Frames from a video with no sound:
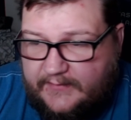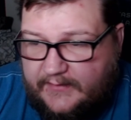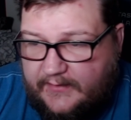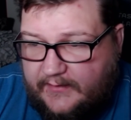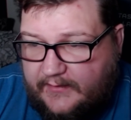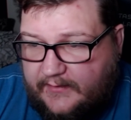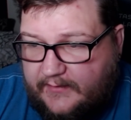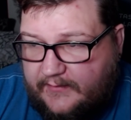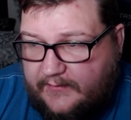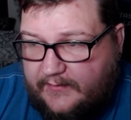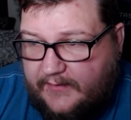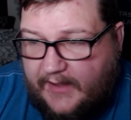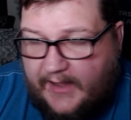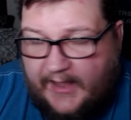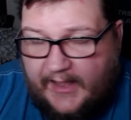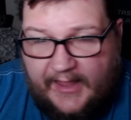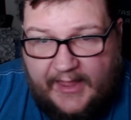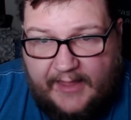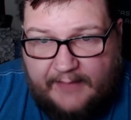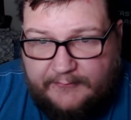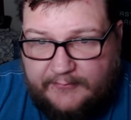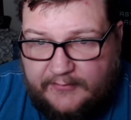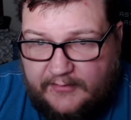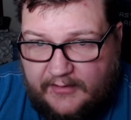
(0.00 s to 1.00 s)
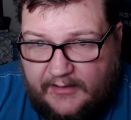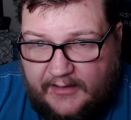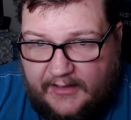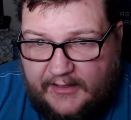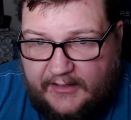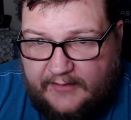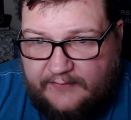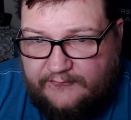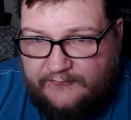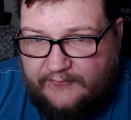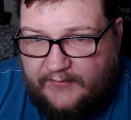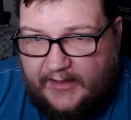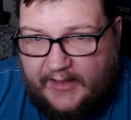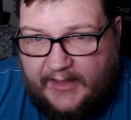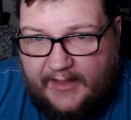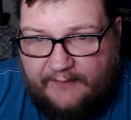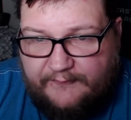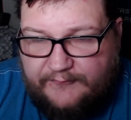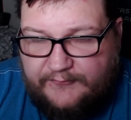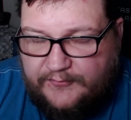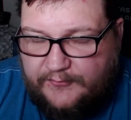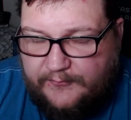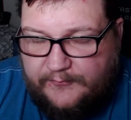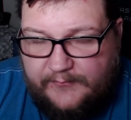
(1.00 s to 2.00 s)
Uh, I have a life. I
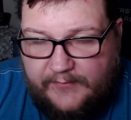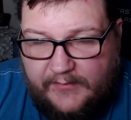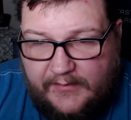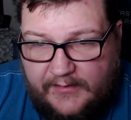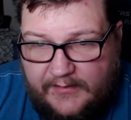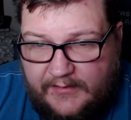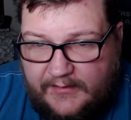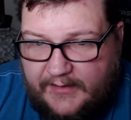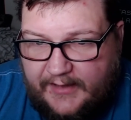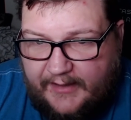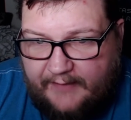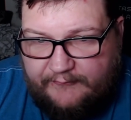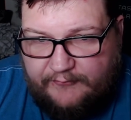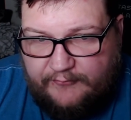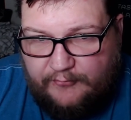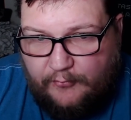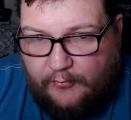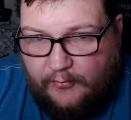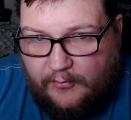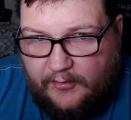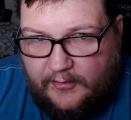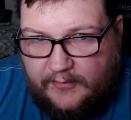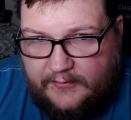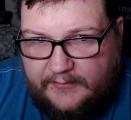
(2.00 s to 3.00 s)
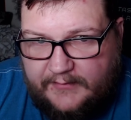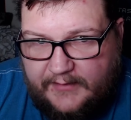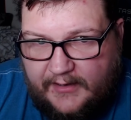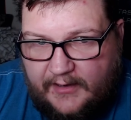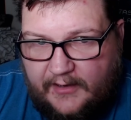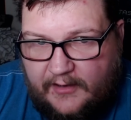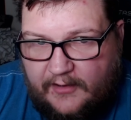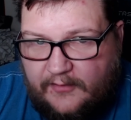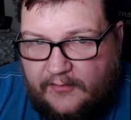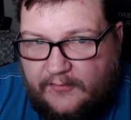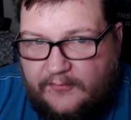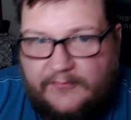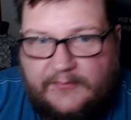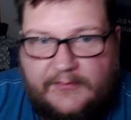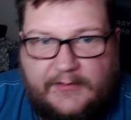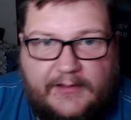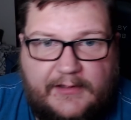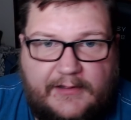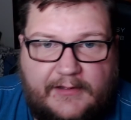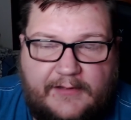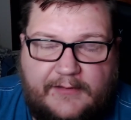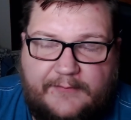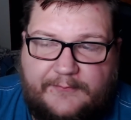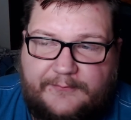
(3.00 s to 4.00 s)
have to have to work now.
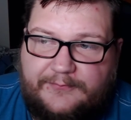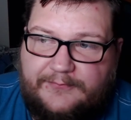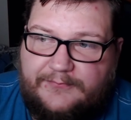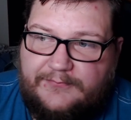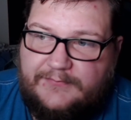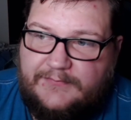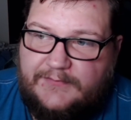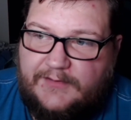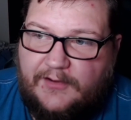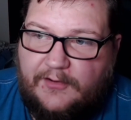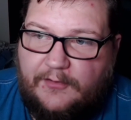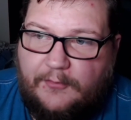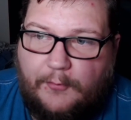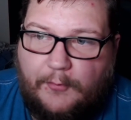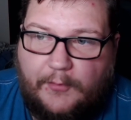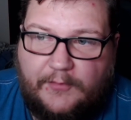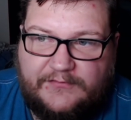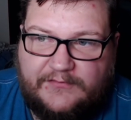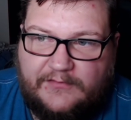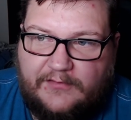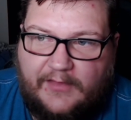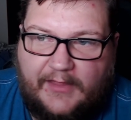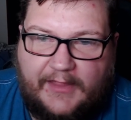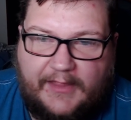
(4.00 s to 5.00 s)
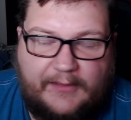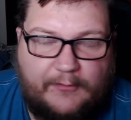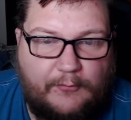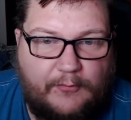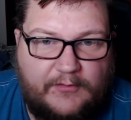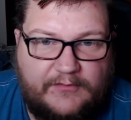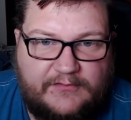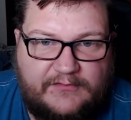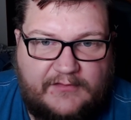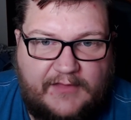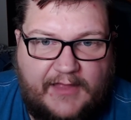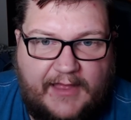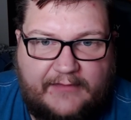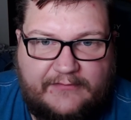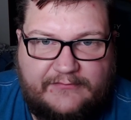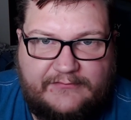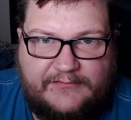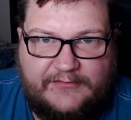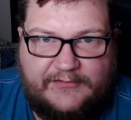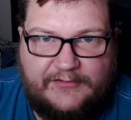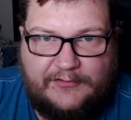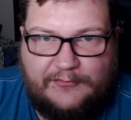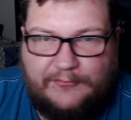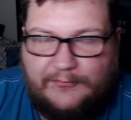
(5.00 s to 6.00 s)
Um, you know, it wasn't like it was
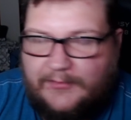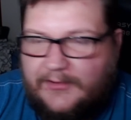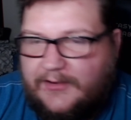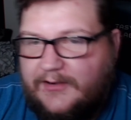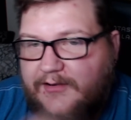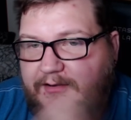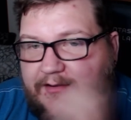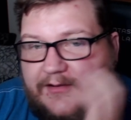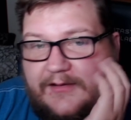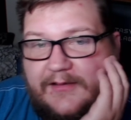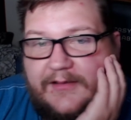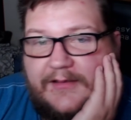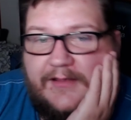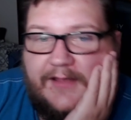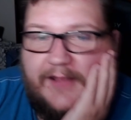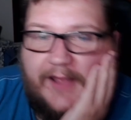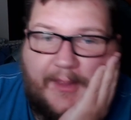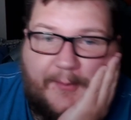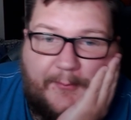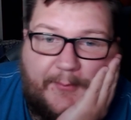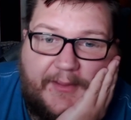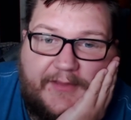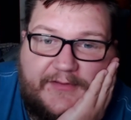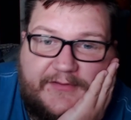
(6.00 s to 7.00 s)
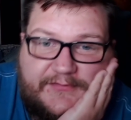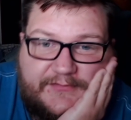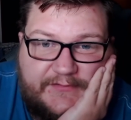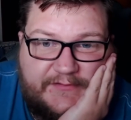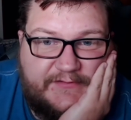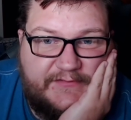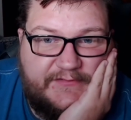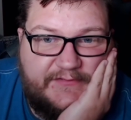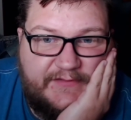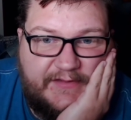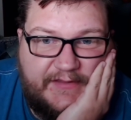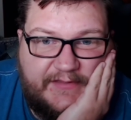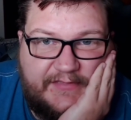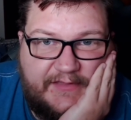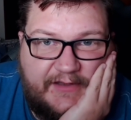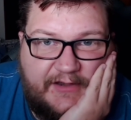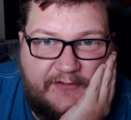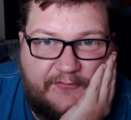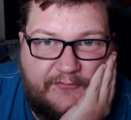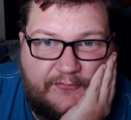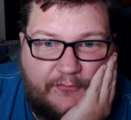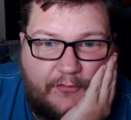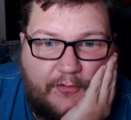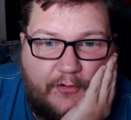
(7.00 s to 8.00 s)
last year where I basically sit
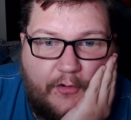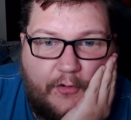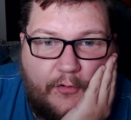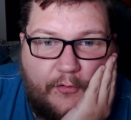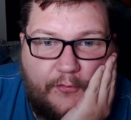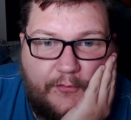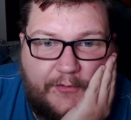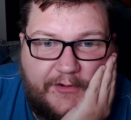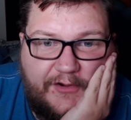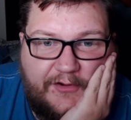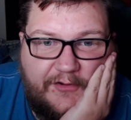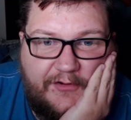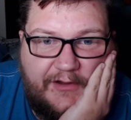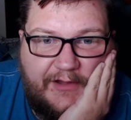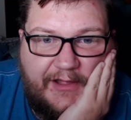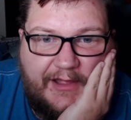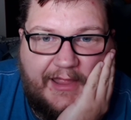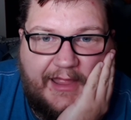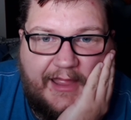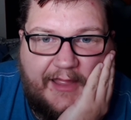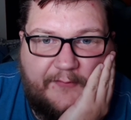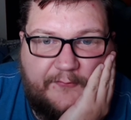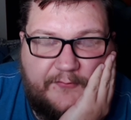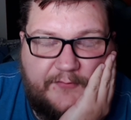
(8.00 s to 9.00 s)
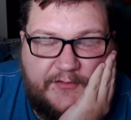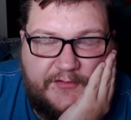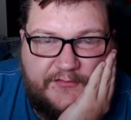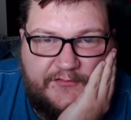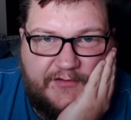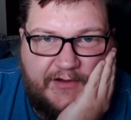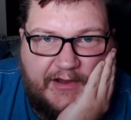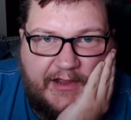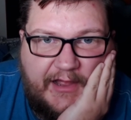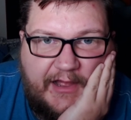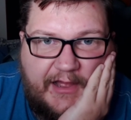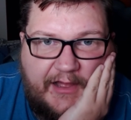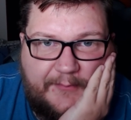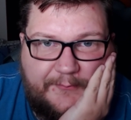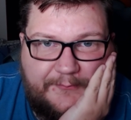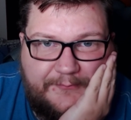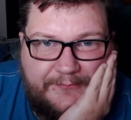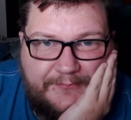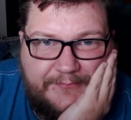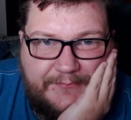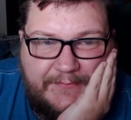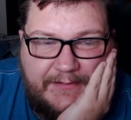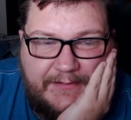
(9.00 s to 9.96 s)
there for a whole year not having a job.